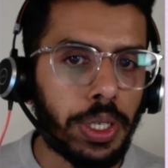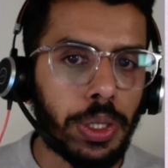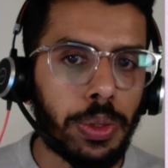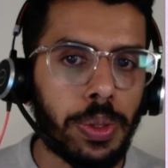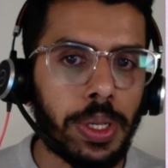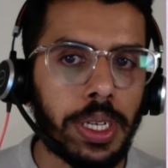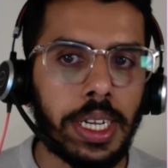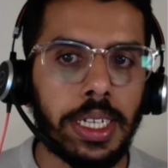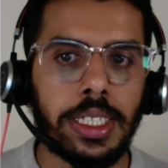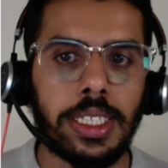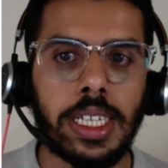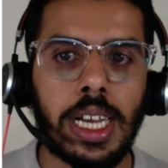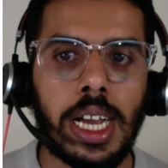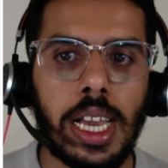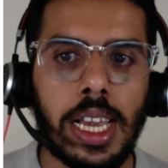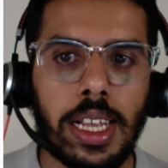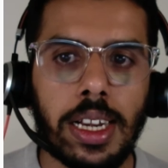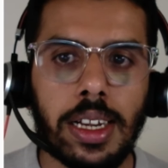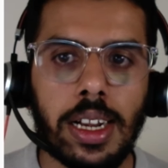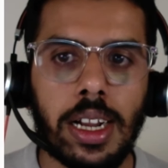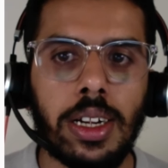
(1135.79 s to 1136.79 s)
you an
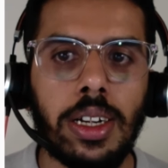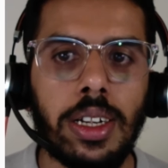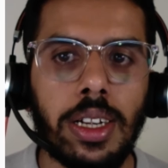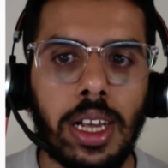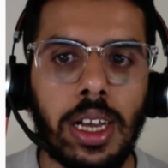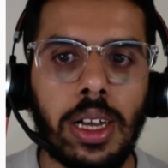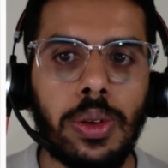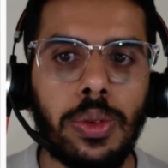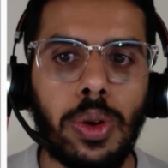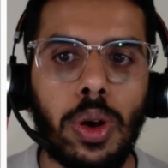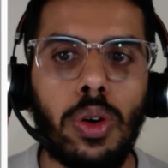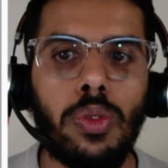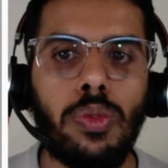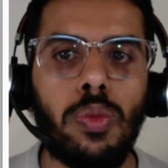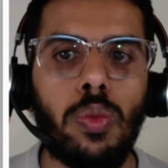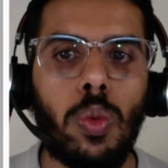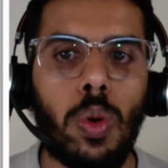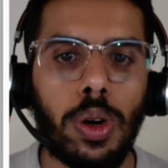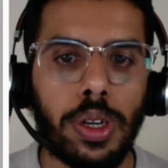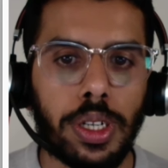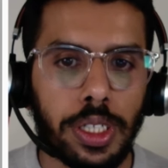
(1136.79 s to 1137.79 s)
entire rundown of
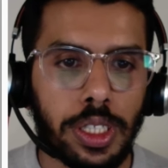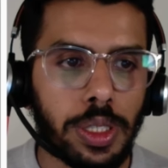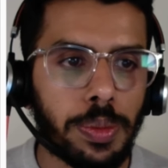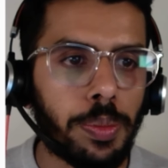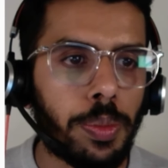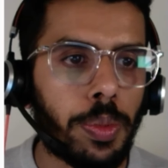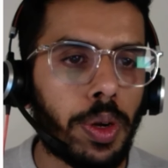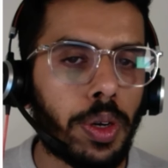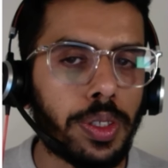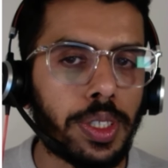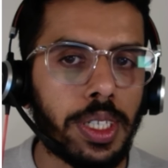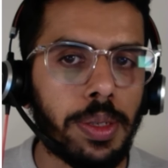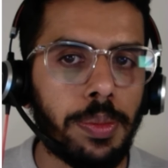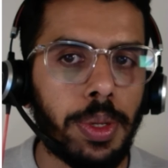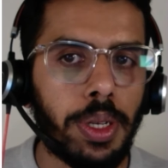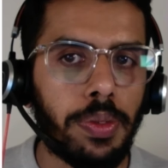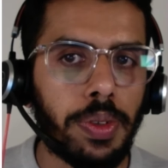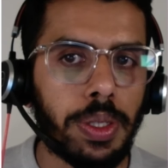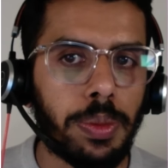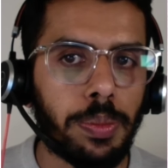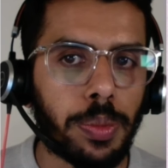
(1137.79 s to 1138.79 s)
what is
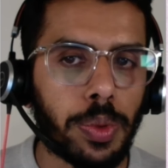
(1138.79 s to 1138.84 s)
possible with